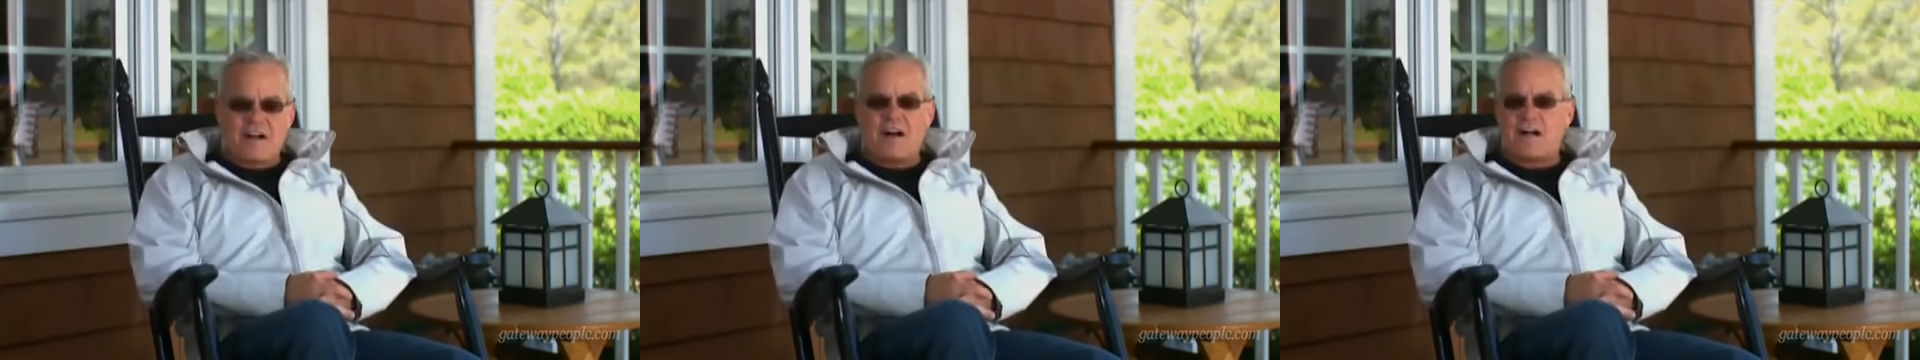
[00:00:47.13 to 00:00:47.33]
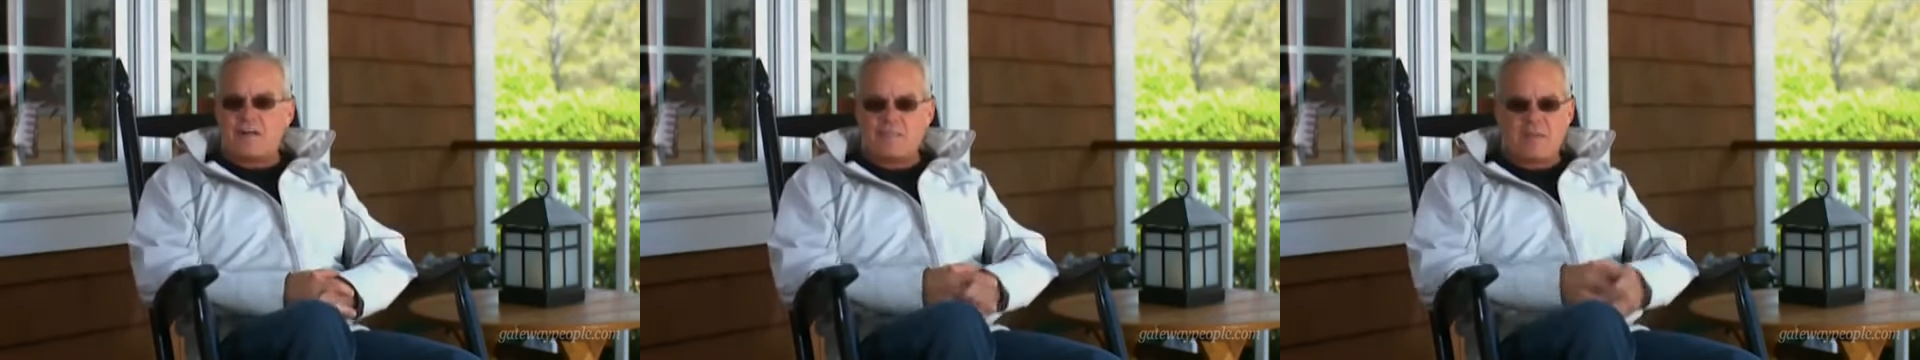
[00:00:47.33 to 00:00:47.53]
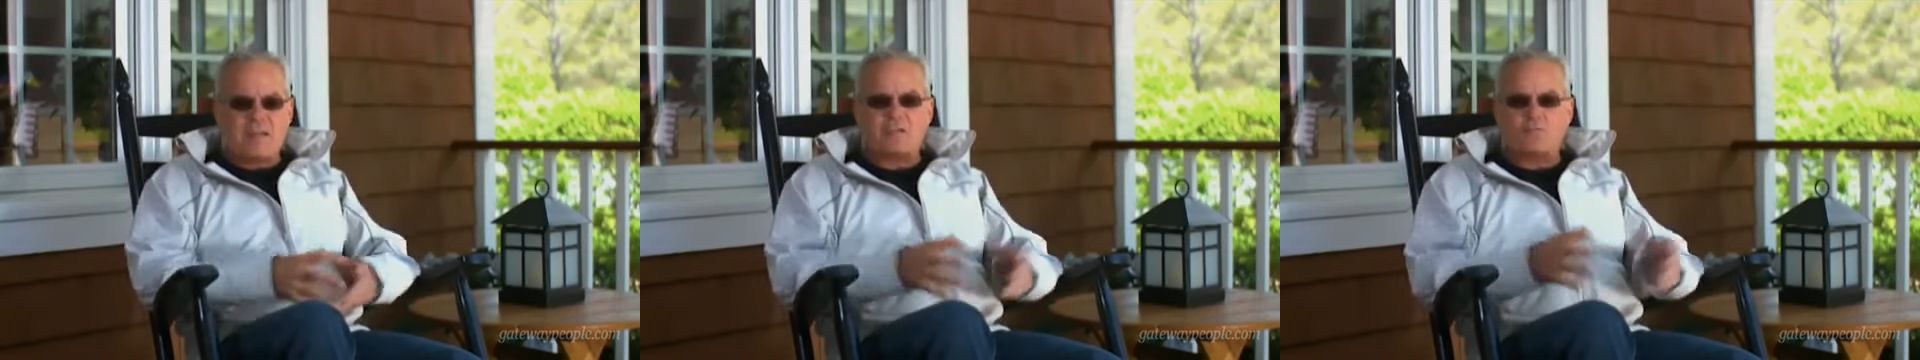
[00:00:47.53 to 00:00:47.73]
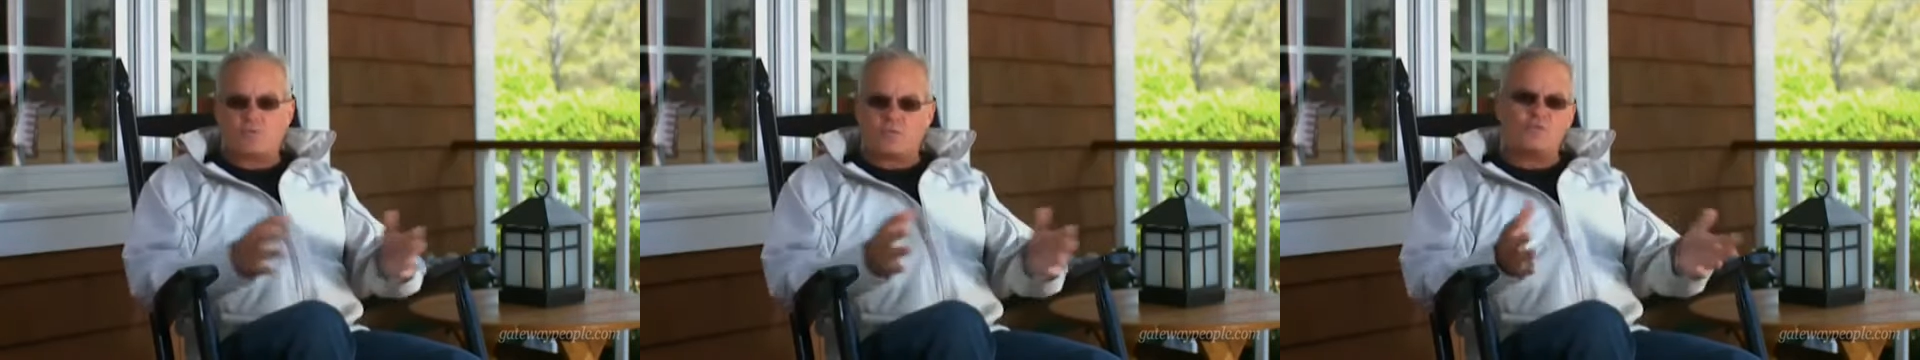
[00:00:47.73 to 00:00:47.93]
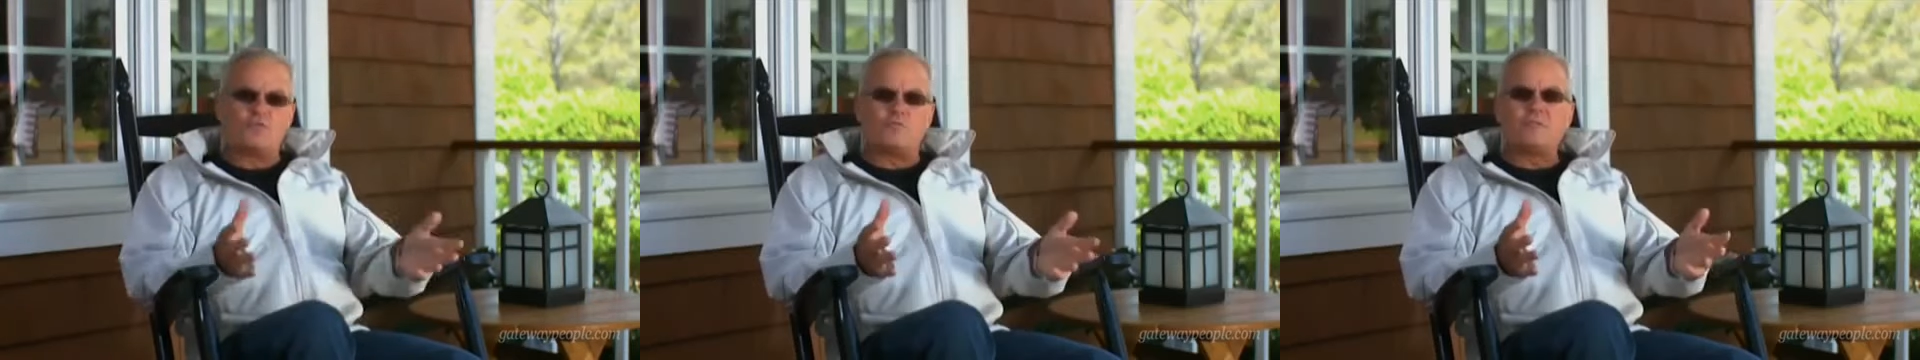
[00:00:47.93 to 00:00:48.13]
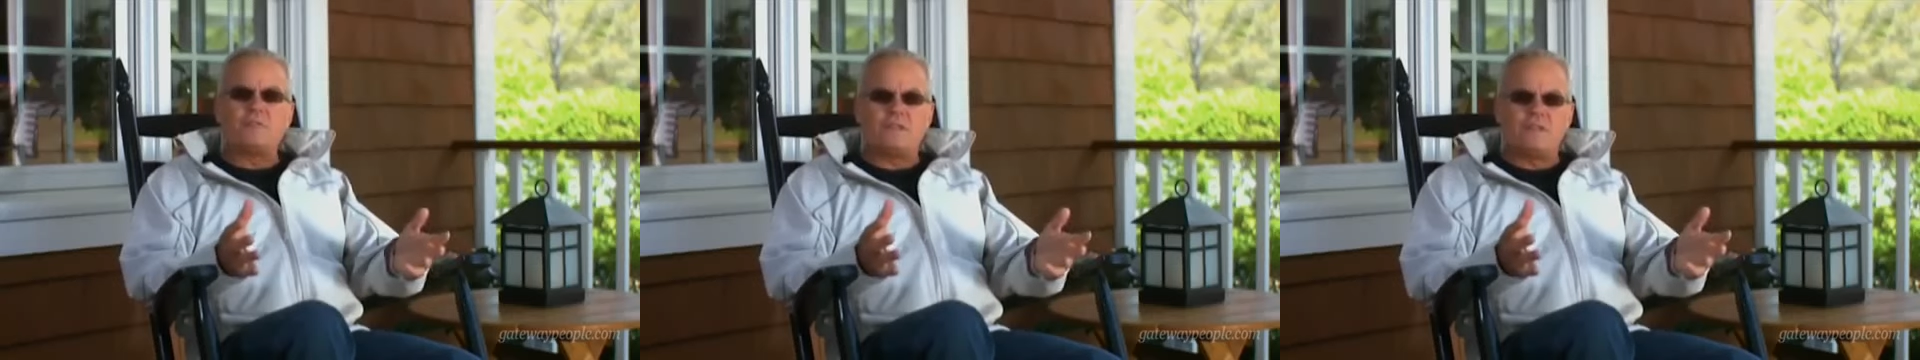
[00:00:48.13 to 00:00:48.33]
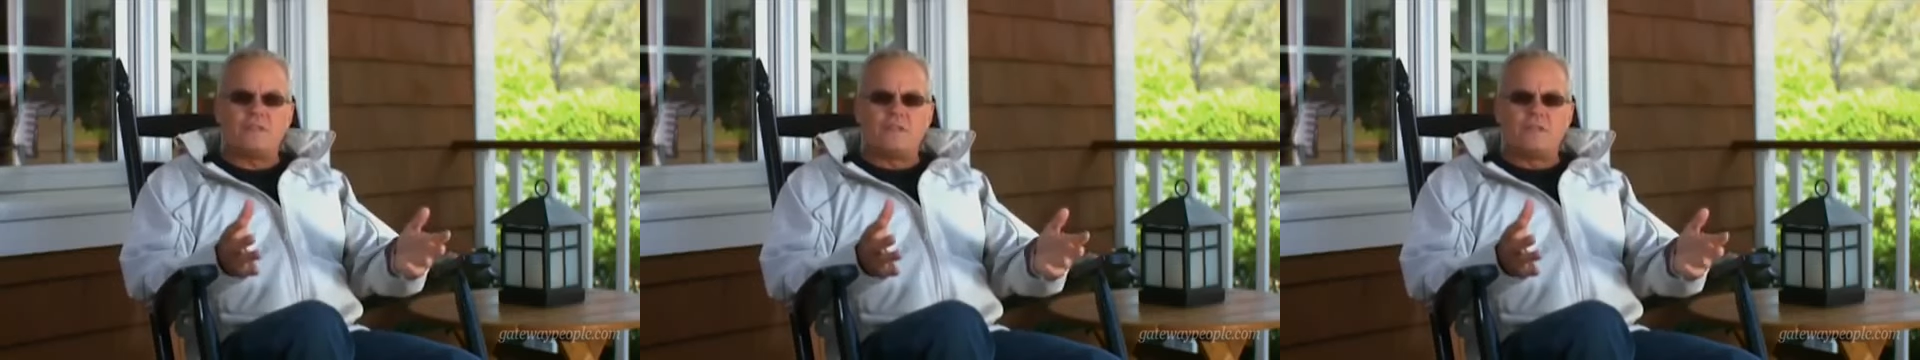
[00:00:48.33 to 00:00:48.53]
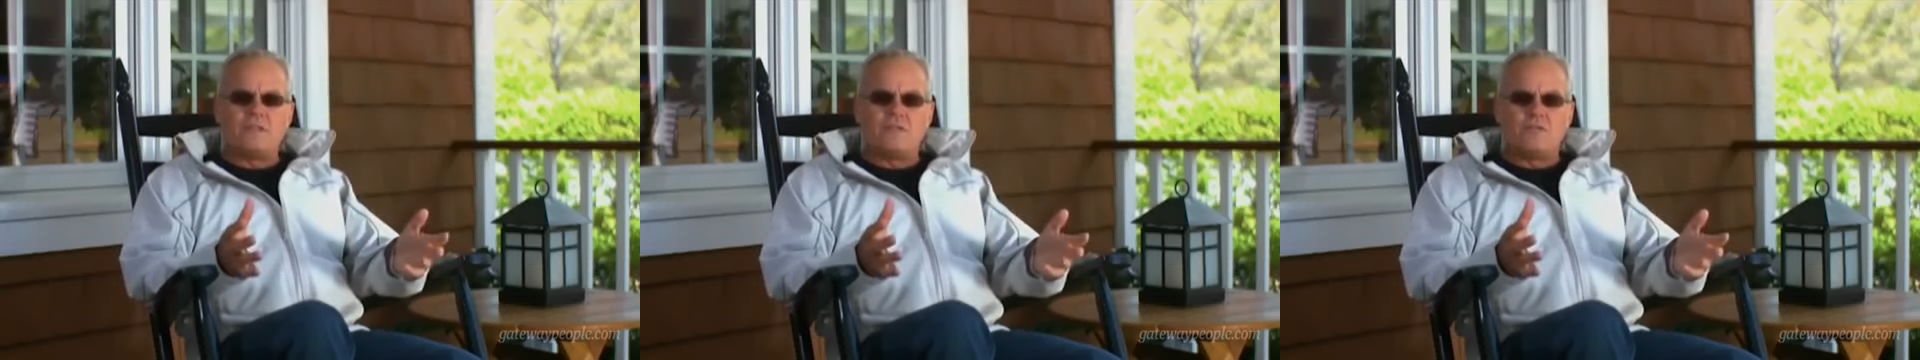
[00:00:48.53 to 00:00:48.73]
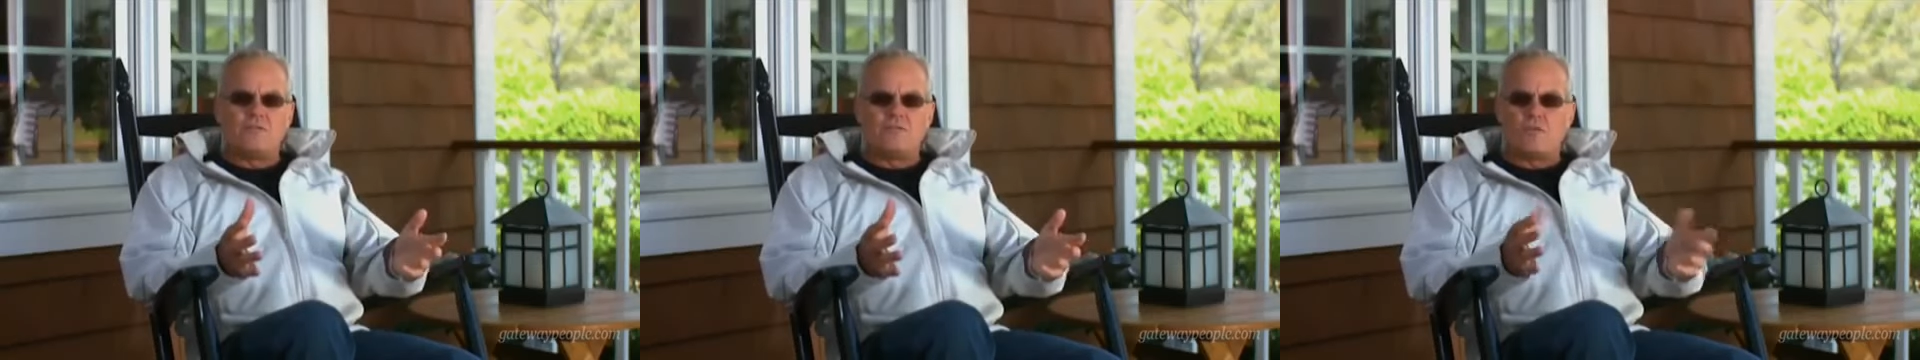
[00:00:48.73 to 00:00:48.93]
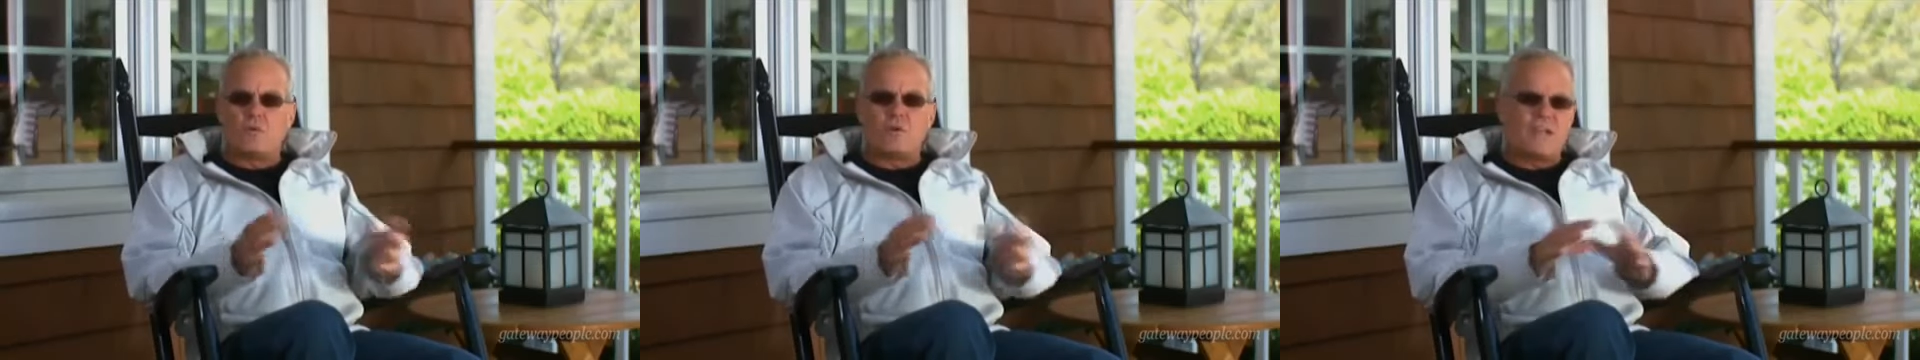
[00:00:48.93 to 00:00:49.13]
I make room
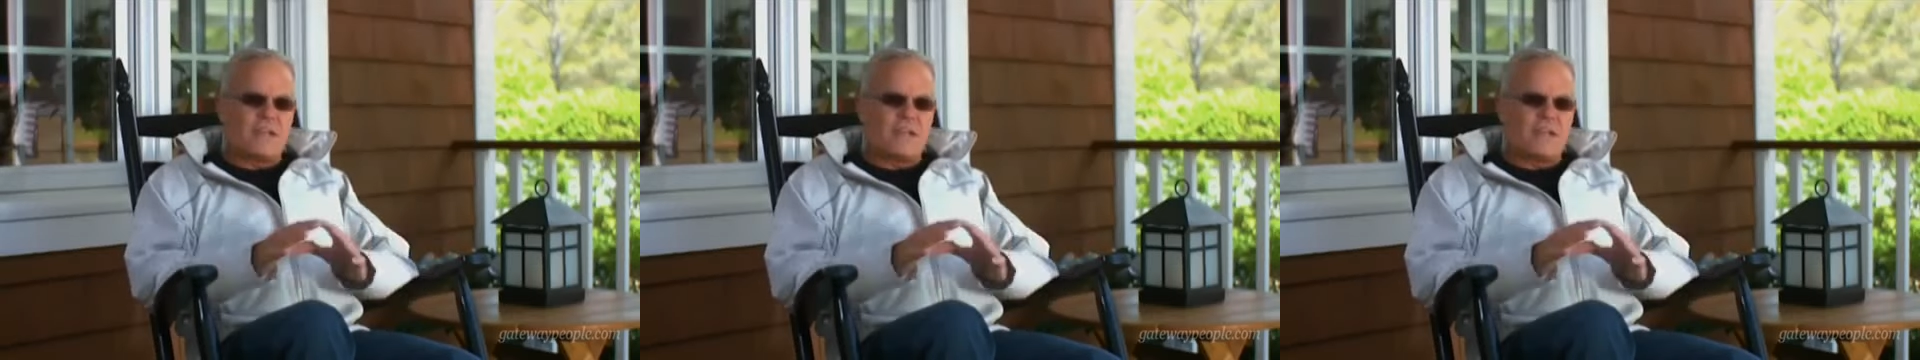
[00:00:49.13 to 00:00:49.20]
for